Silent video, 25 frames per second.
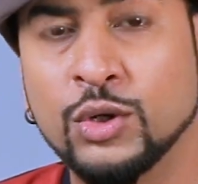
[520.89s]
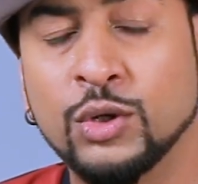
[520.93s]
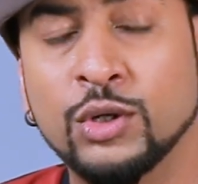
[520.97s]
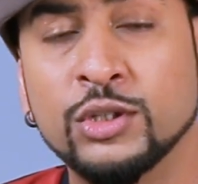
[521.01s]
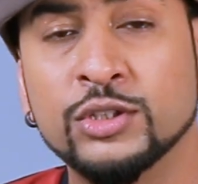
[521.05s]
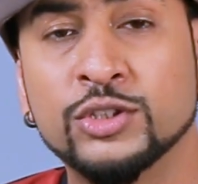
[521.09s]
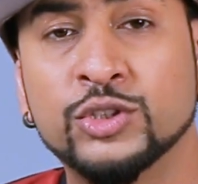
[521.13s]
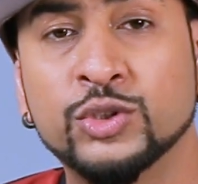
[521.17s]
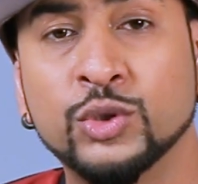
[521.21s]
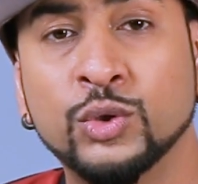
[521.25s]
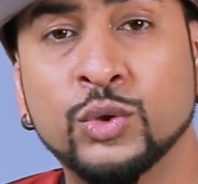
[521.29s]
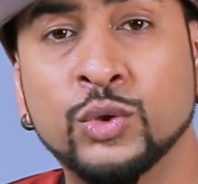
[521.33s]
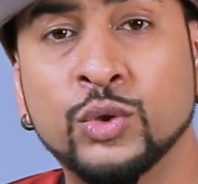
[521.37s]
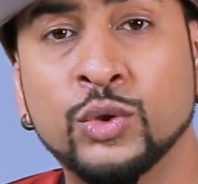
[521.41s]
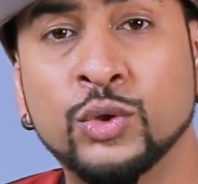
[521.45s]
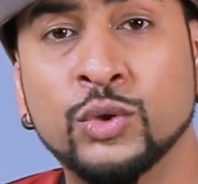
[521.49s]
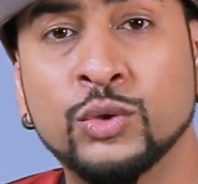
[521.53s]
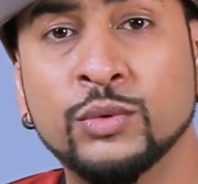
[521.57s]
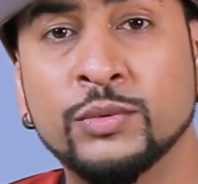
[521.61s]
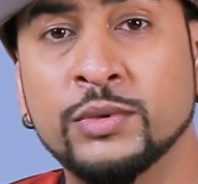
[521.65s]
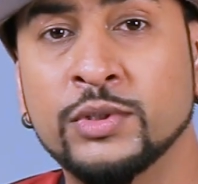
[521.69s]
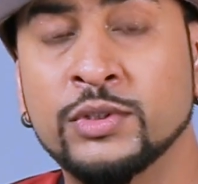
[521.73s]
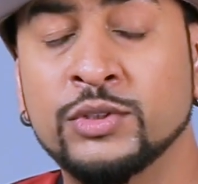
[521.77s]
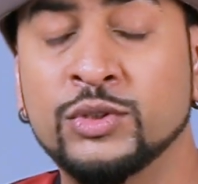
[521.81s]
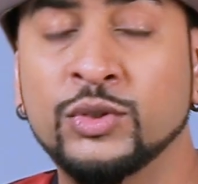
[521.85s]

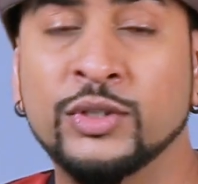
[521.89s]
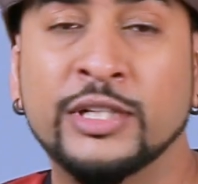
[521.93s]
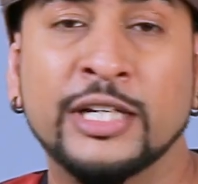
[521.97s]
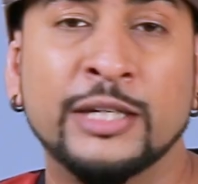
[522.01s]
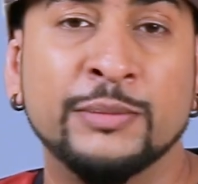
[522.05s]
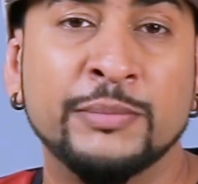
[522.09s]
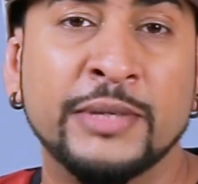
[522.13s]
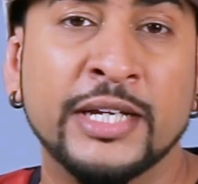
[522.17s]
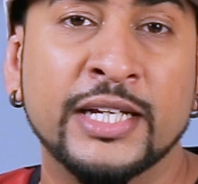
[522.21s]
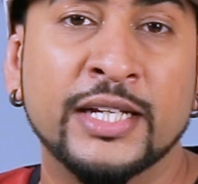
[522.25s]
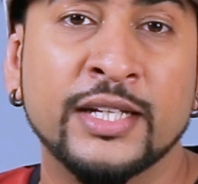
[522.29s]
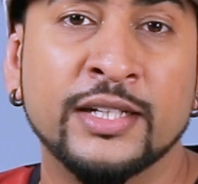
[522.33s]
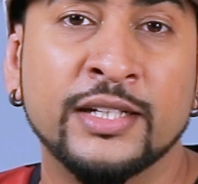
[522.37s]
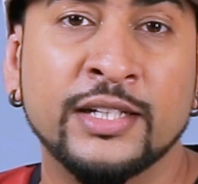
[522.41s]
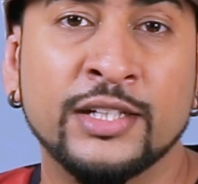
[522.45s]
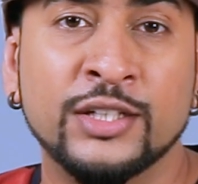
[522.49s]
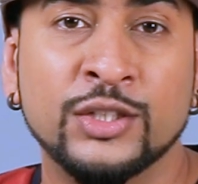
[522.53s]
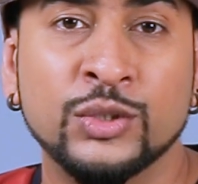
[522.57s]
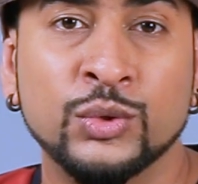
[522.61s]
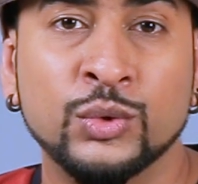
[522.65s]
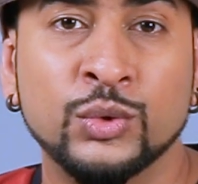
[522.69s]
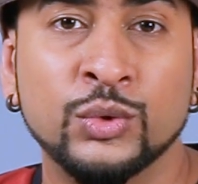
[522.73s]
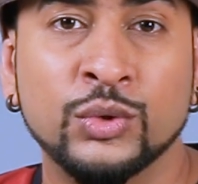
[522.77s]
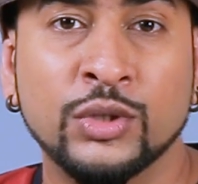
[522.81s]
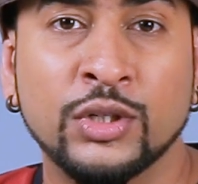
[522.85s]
Also, uh, you can make it
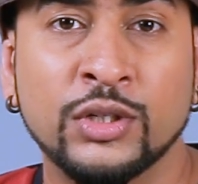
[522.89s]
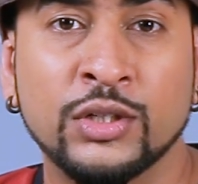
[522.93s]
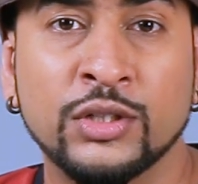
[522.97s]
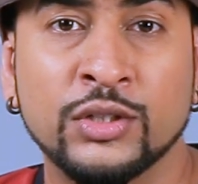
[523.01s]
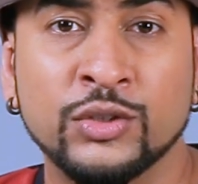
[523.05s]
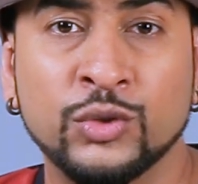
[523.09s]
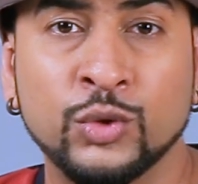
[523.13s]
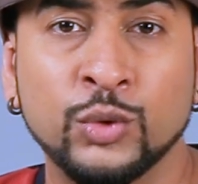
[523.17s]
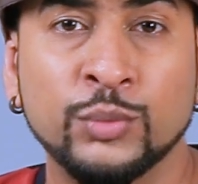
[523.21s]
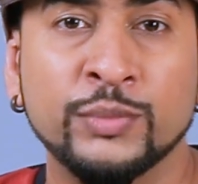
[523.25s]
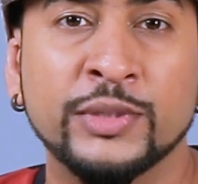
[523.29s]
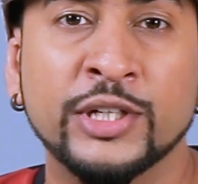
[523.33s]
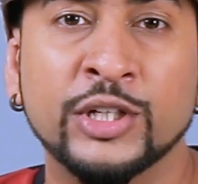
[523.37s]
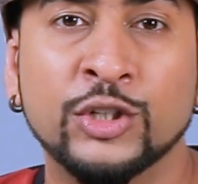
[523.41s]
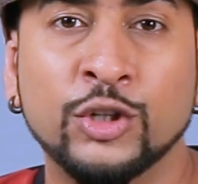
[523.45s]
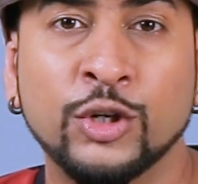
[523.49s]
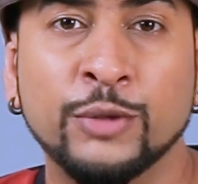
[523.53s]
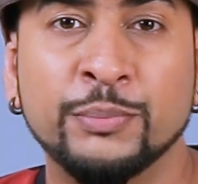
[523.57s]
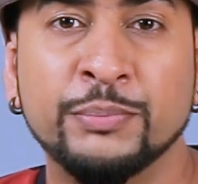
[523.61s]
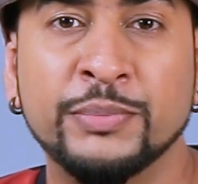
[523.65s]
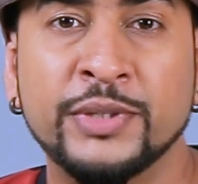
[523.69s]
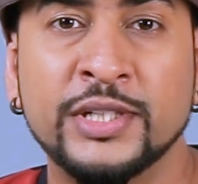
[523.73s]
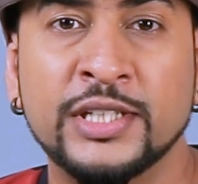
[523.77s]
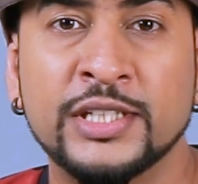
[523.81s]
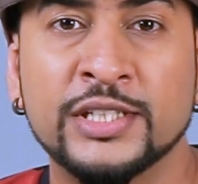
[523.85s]
into a room decor
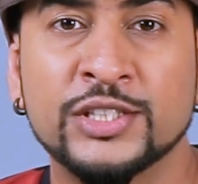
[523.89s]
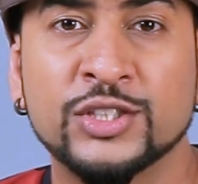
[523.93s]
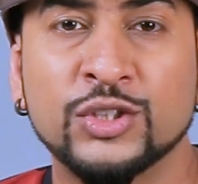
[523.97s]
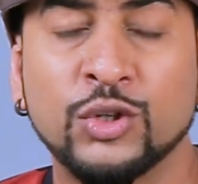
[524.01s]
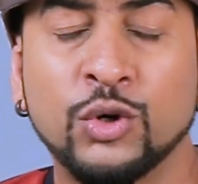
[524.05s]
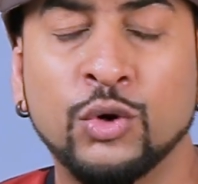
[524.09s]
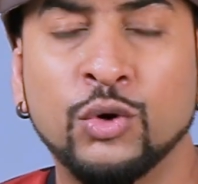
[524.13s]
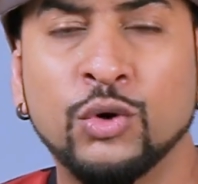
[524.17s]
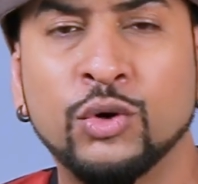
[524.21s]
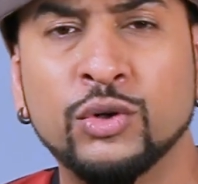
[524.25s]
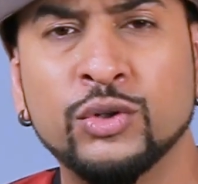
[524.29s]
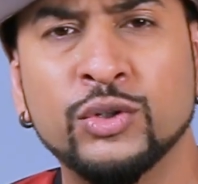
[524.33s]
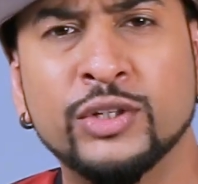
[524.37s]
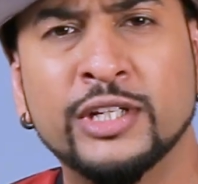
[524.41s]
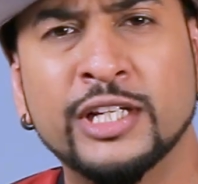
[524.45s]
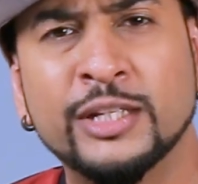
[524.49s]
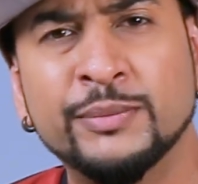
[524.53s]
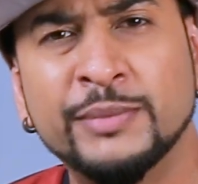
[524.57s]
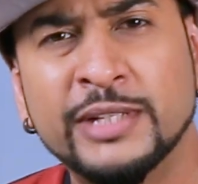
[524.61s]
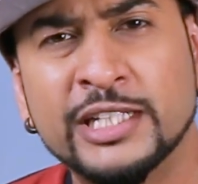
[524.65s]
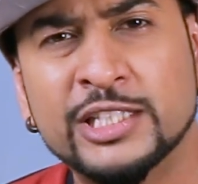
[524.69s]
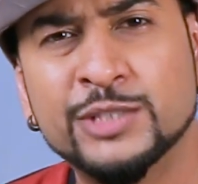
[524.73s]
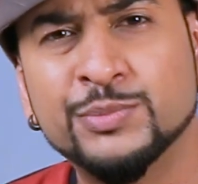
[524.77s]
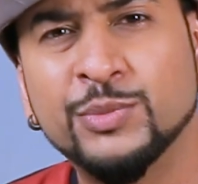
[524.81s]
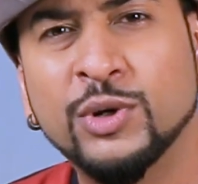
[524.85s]
piece or you can
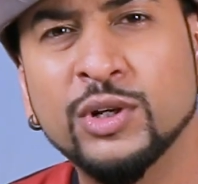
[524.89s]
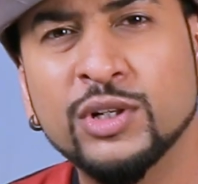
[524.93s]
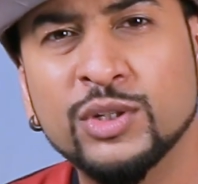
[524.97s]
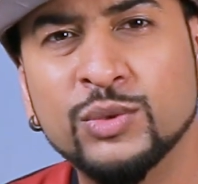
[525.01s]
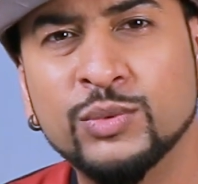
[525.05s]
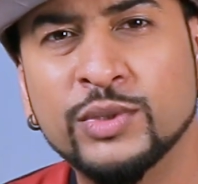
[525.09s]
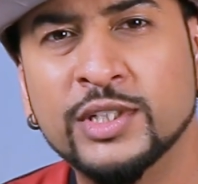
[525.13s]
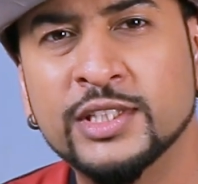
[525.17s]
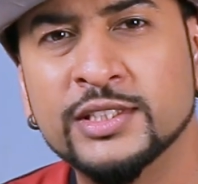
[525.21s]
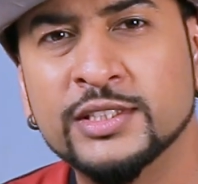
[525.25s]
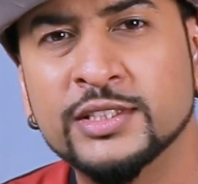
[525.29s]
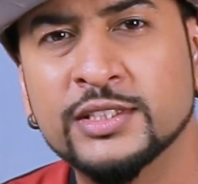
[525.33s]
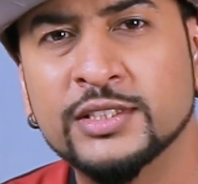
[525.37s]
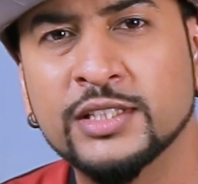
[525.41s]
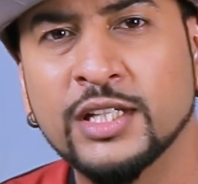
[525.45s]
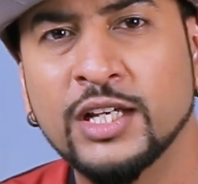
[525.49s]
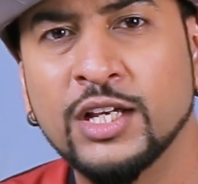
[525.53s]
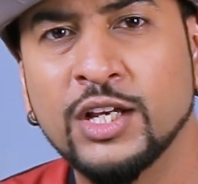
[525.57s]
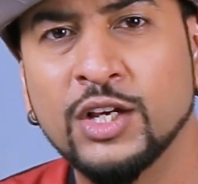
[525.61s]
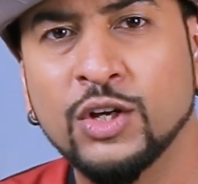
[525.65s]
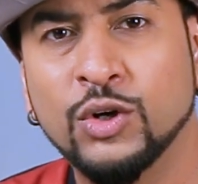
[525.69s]
make smaller ones